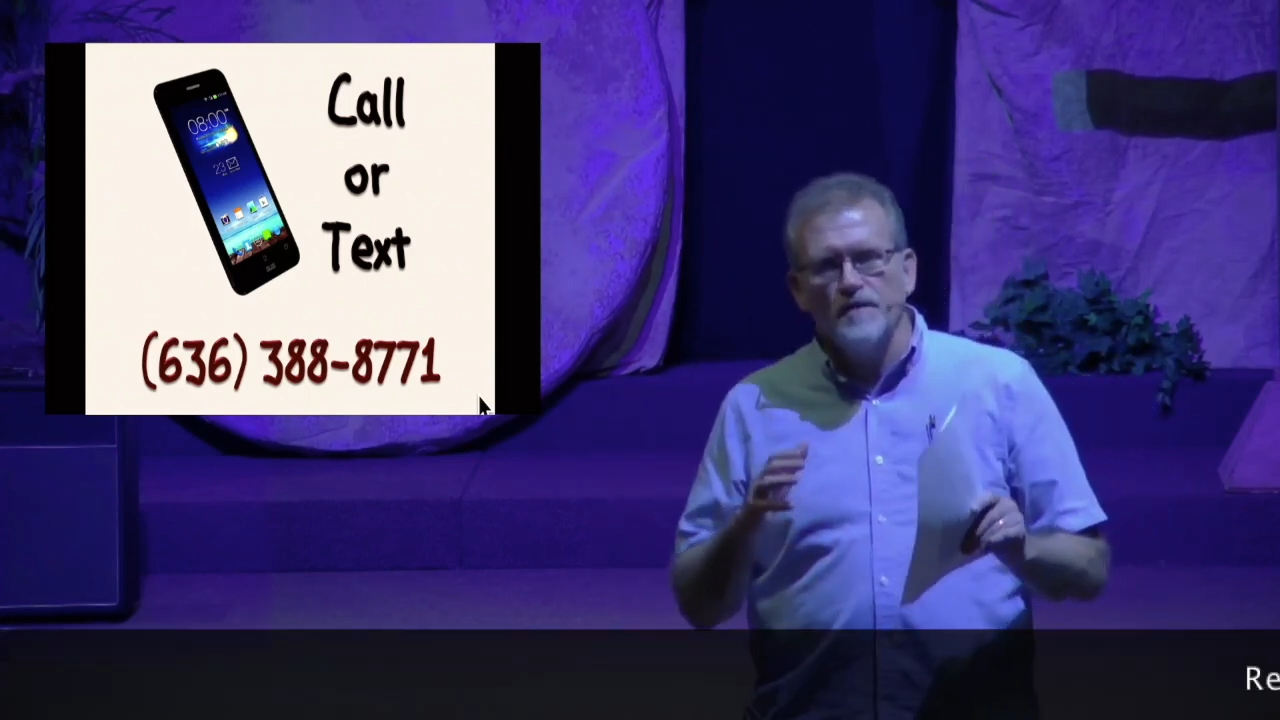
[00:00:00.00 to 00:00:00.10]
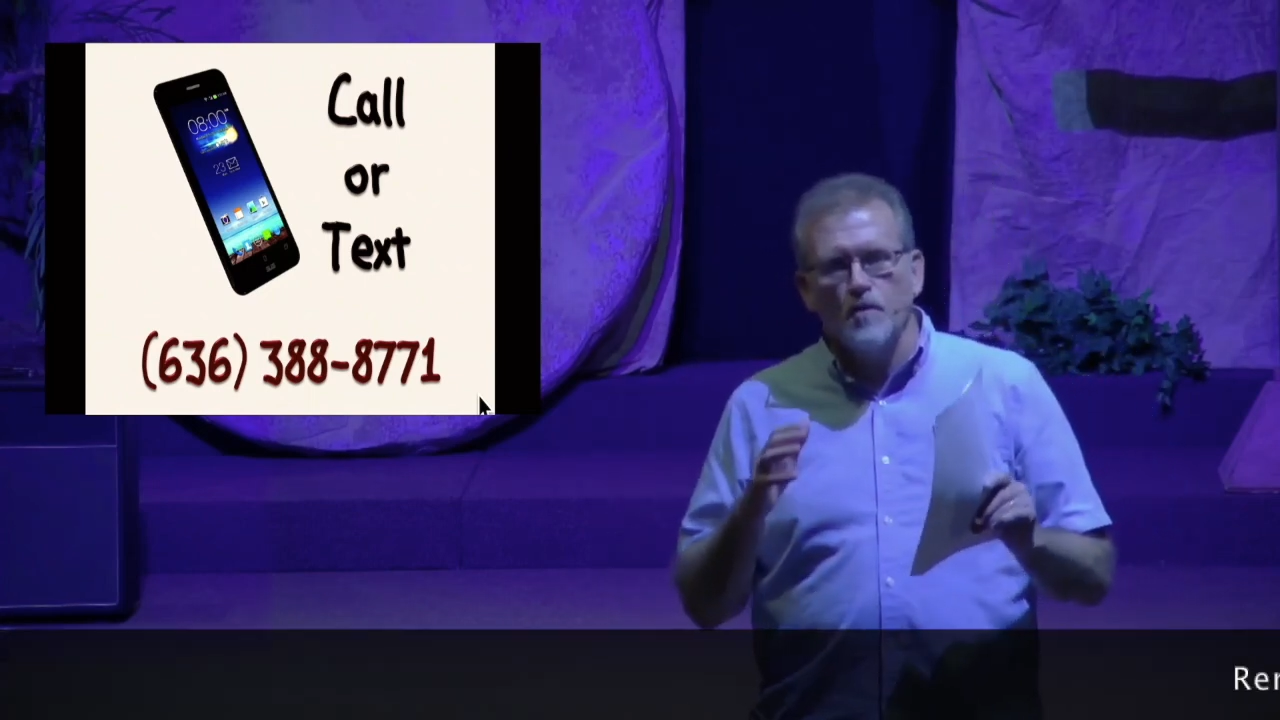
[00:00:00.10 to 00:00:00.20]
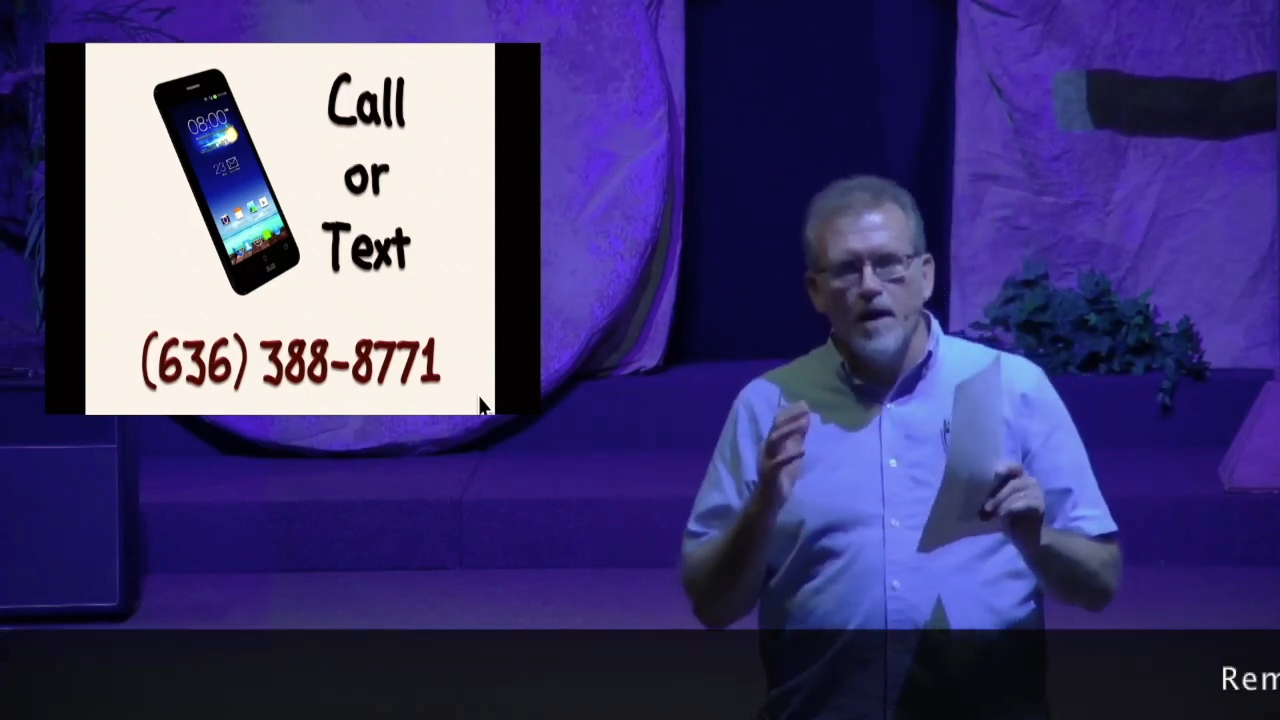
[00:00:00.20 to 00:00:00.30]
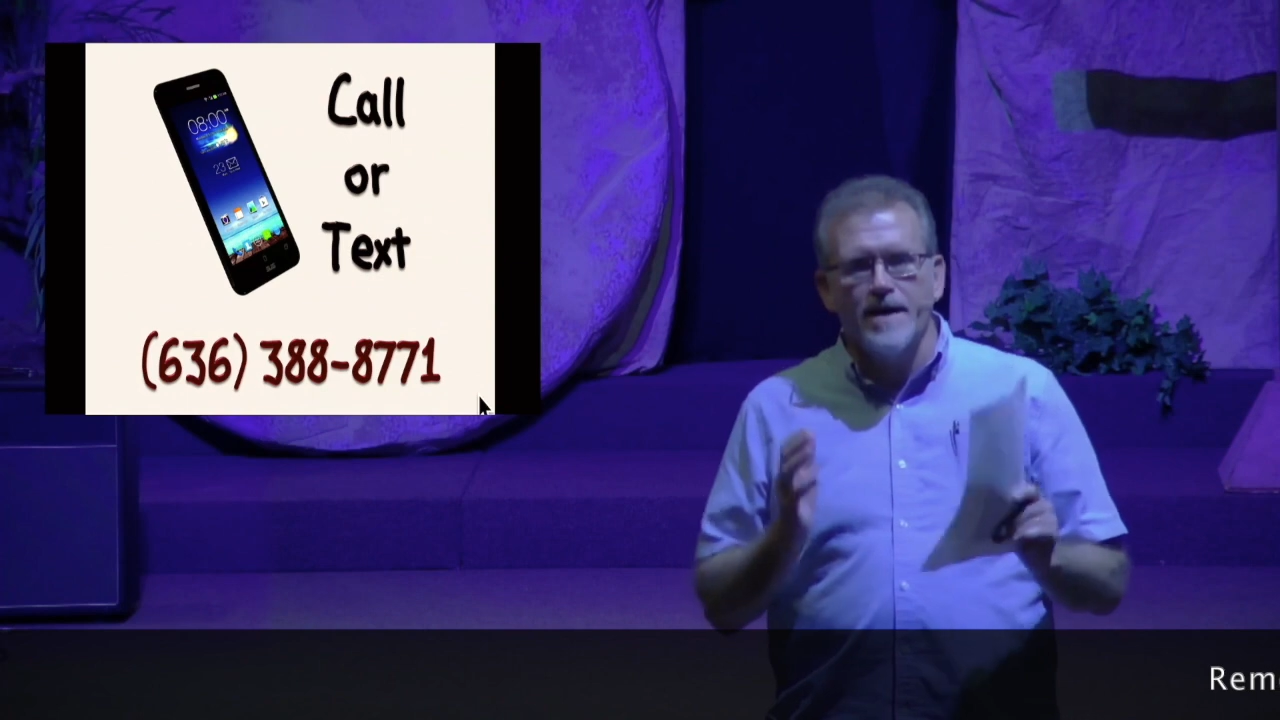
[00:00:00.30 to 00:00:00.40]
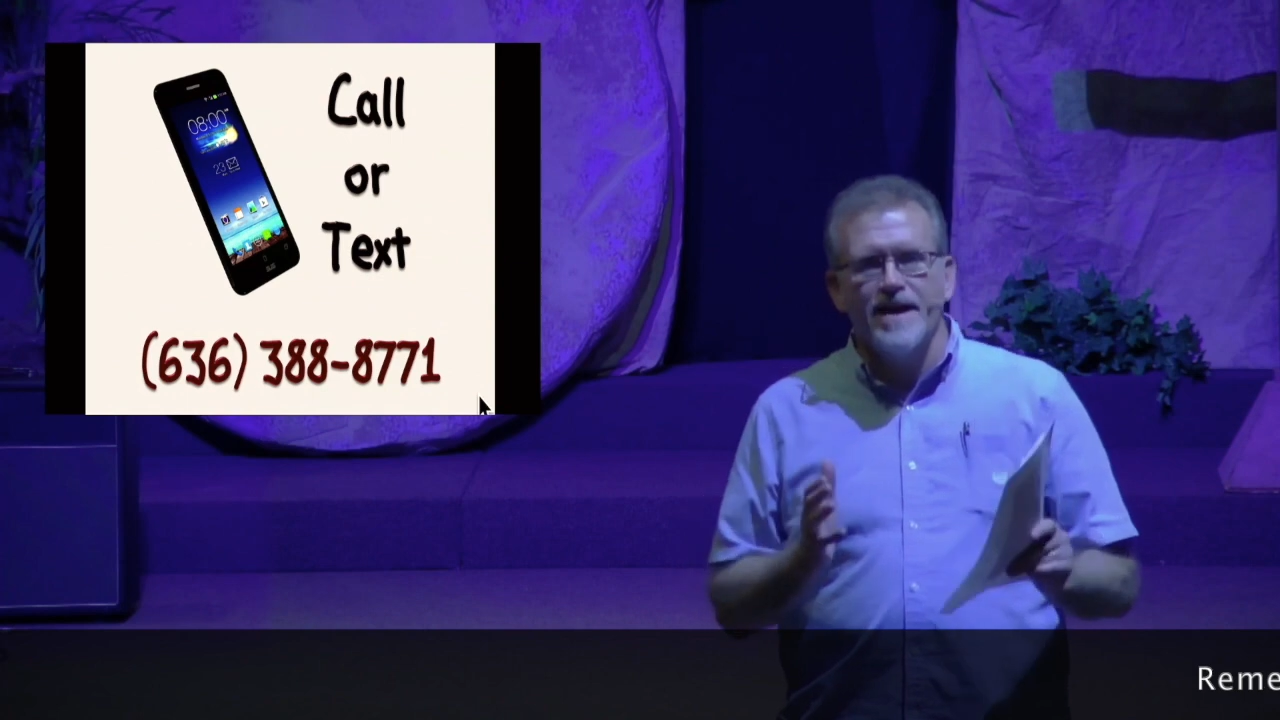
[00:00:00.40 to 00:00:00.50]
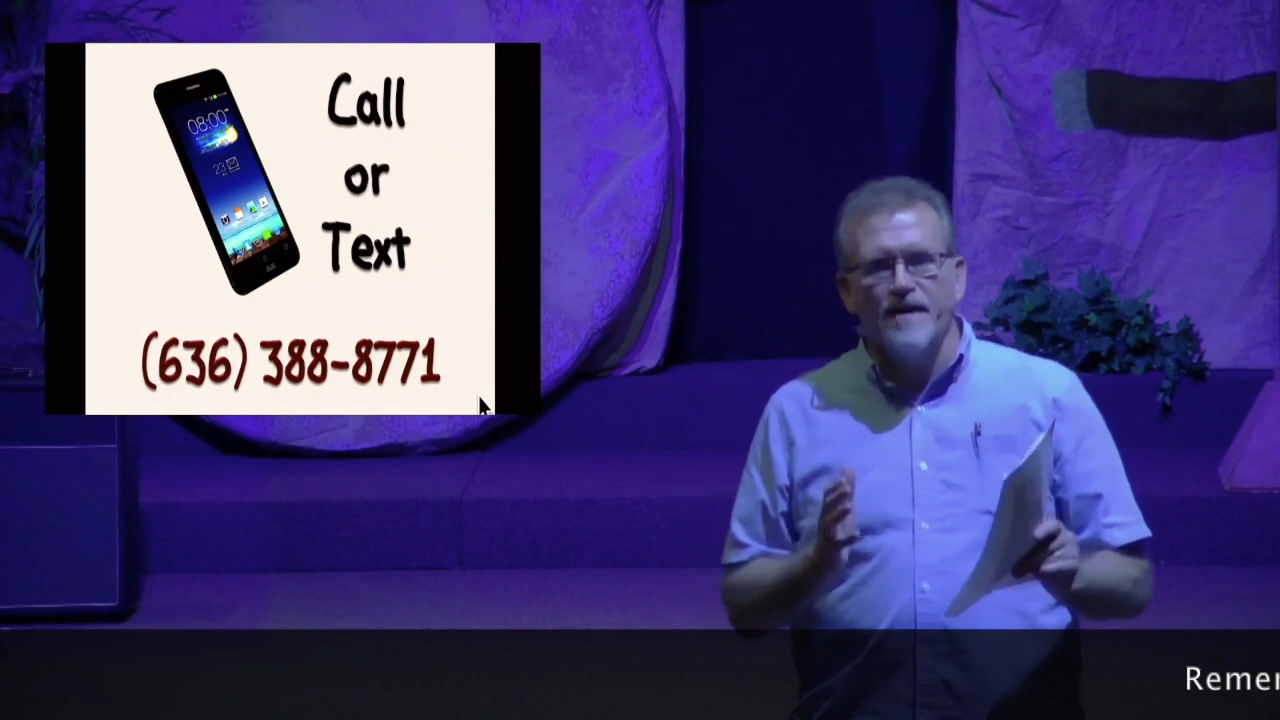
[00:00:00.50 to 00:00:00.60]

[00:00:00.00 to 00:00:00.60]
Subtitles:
for you right